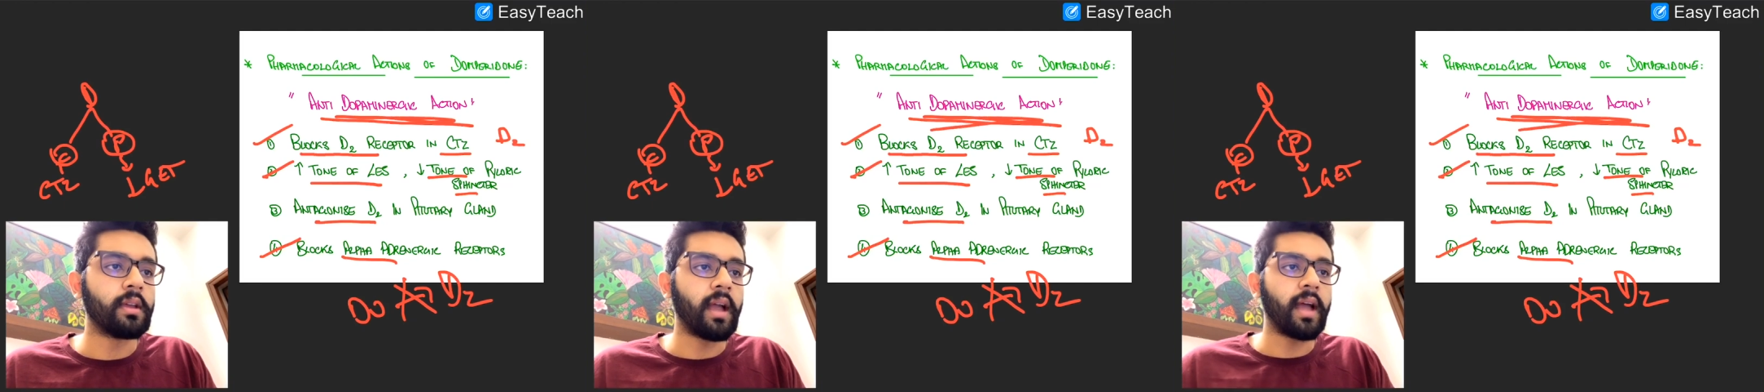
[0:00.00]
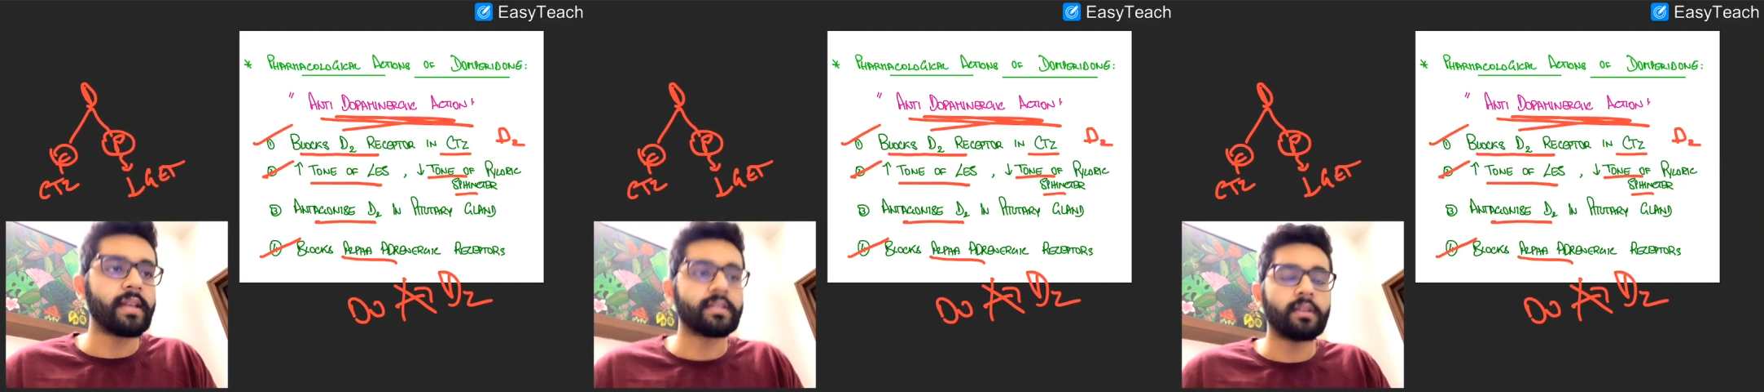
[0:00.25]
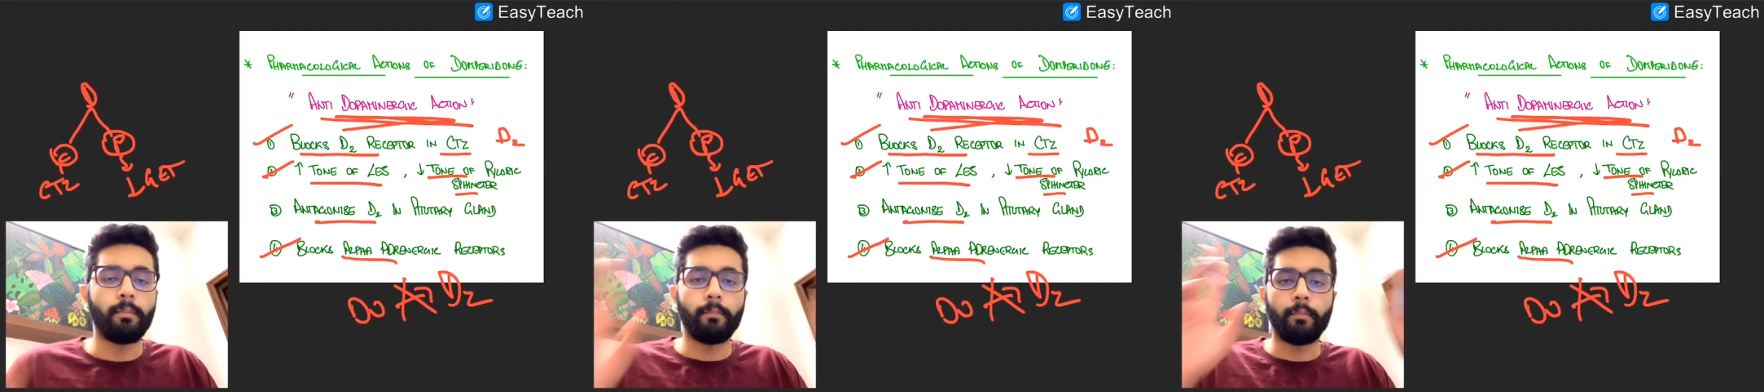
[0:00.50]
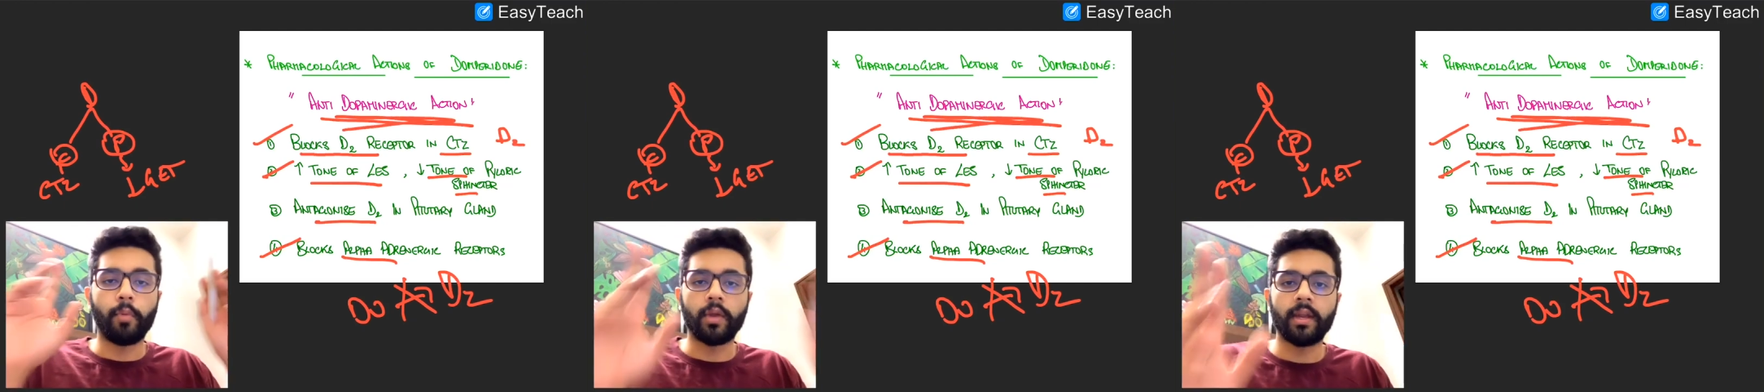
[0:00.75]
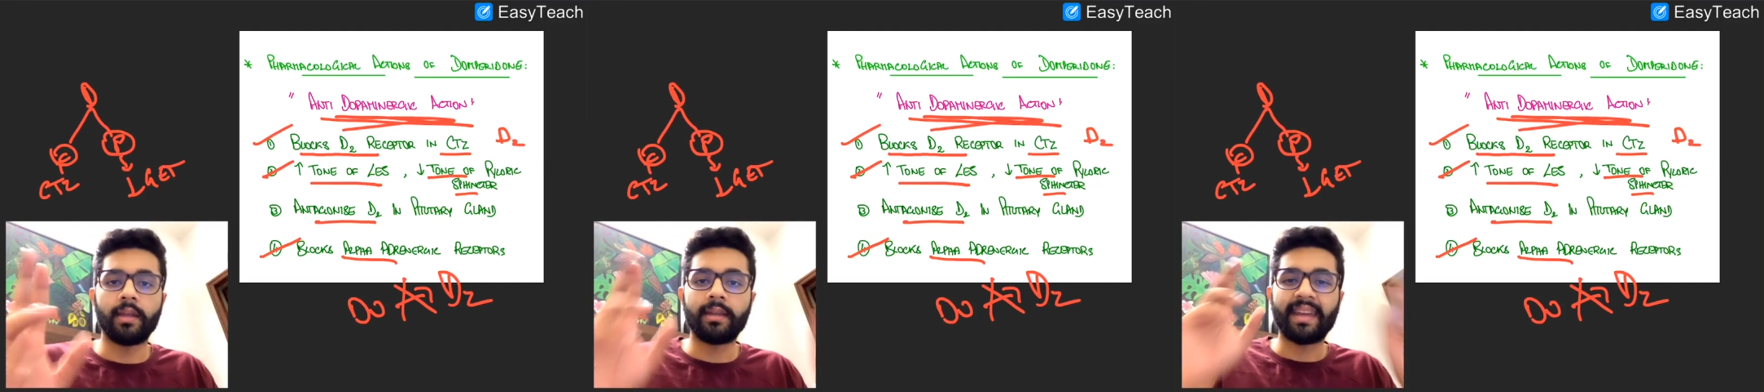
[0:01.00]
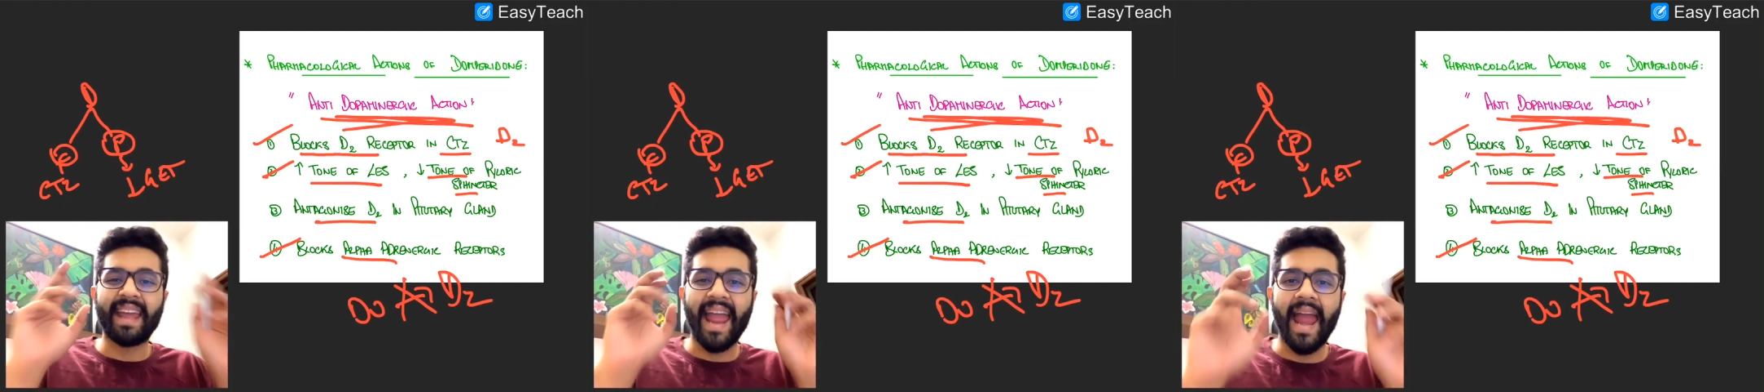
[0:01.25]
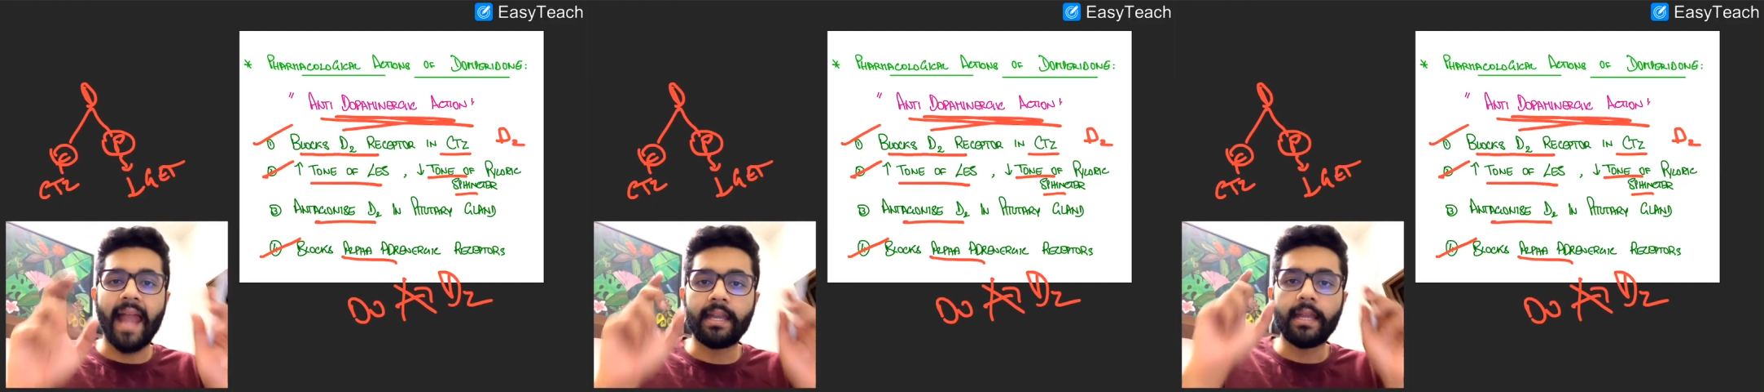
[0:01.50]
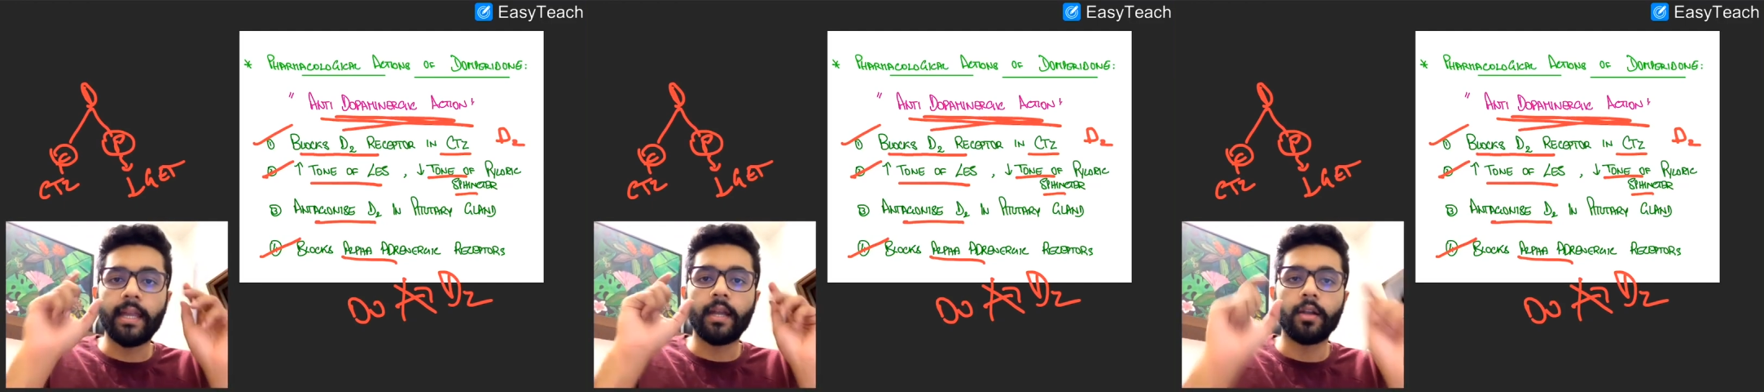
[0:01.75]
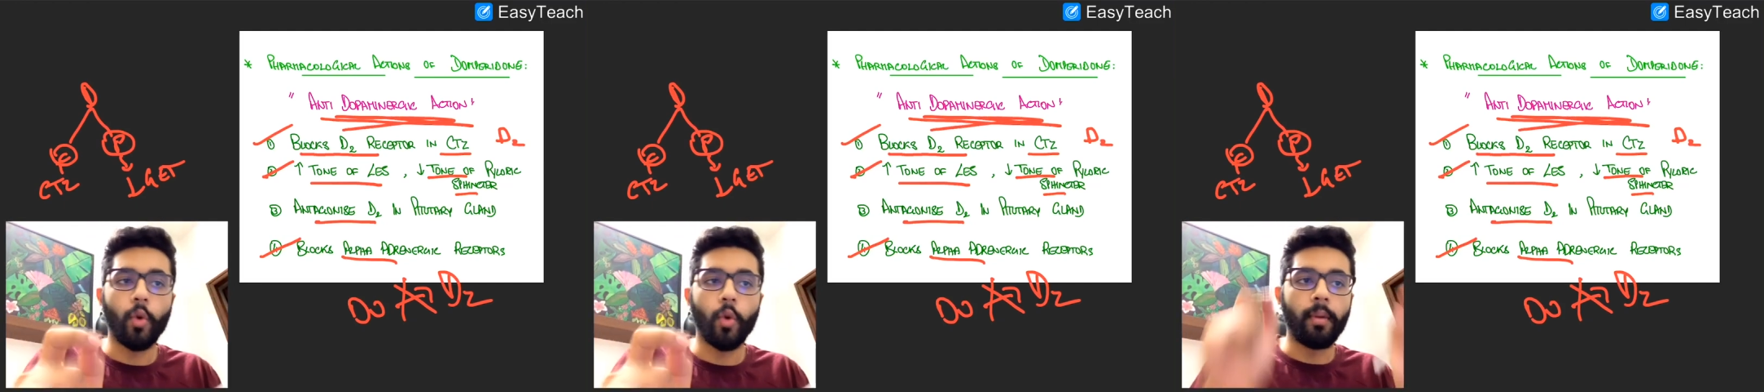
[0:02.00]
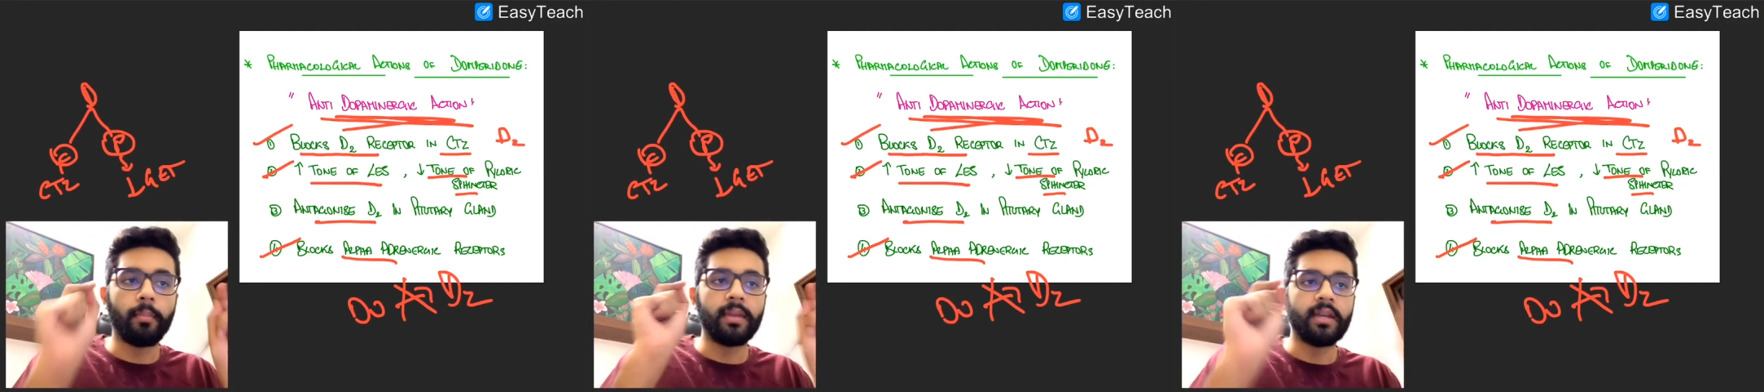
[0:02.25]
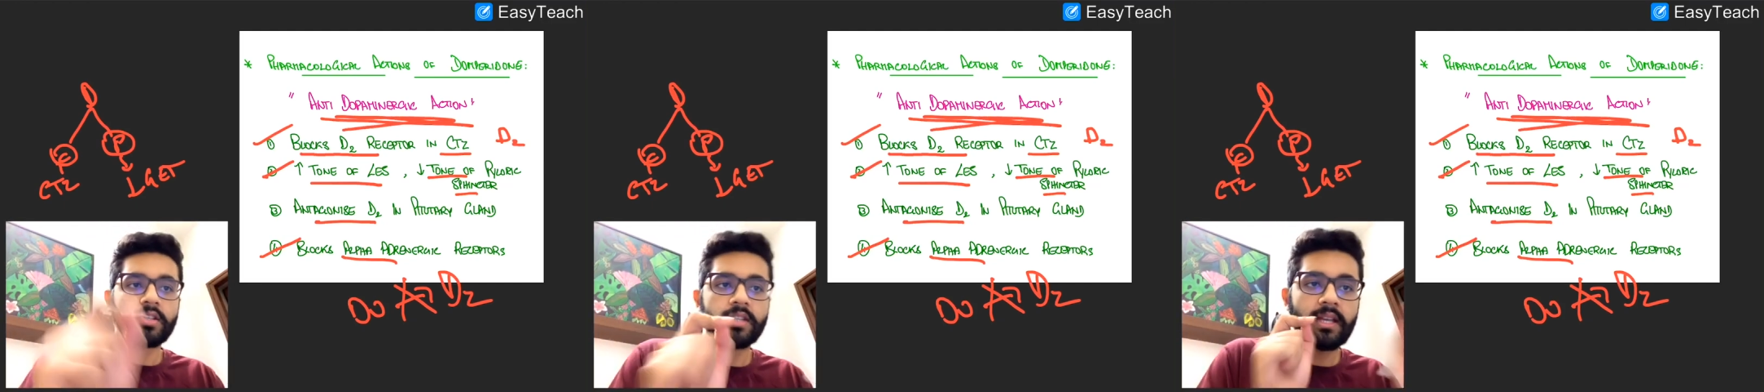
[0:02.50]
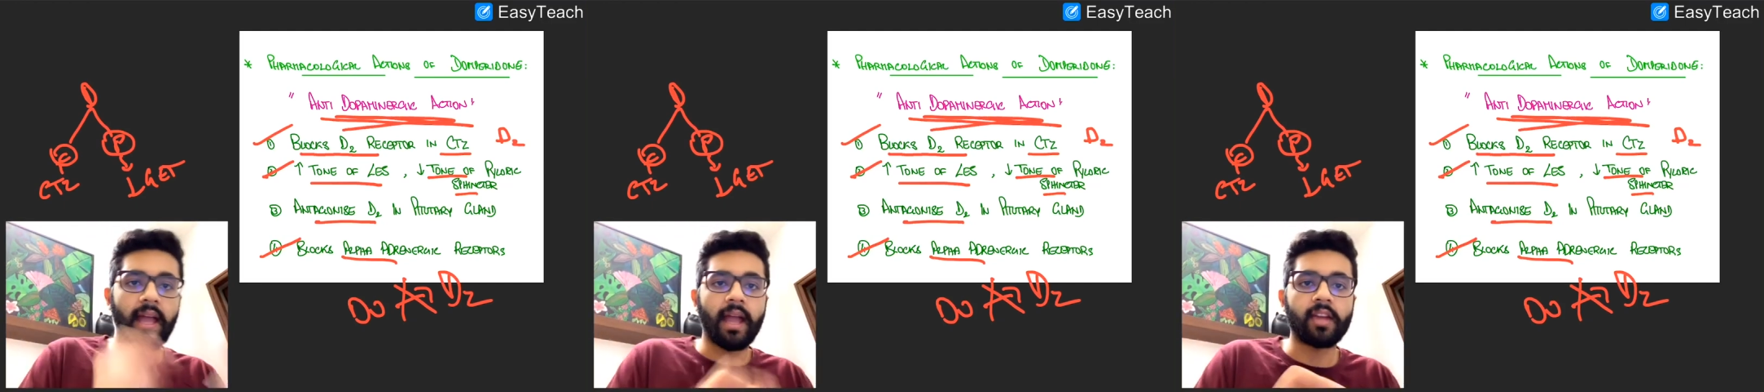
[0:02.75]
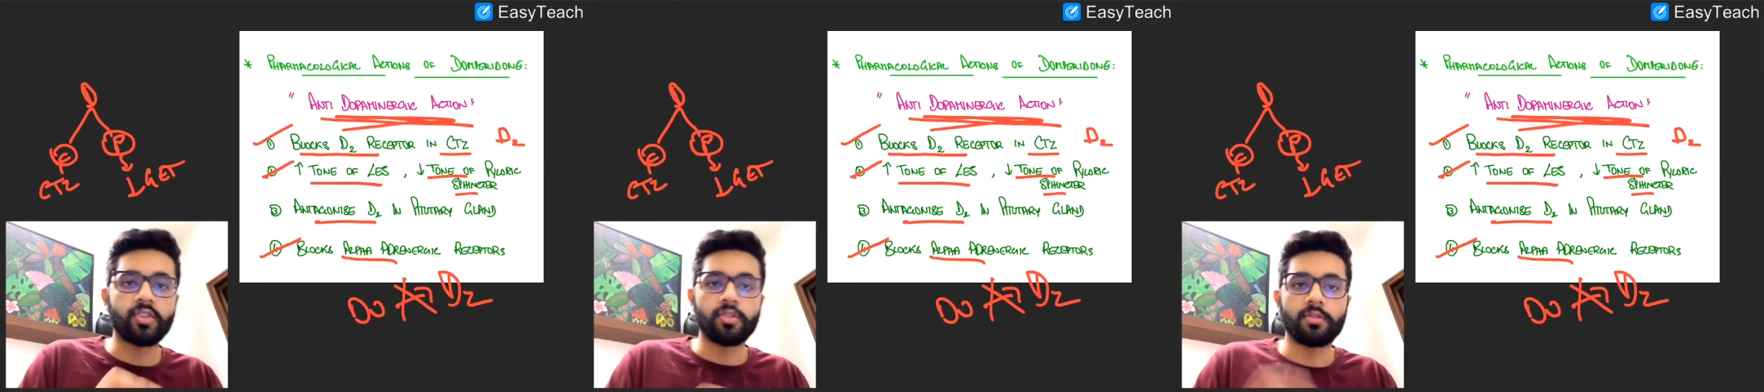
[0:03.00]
has a potent anti-dopaminergic action.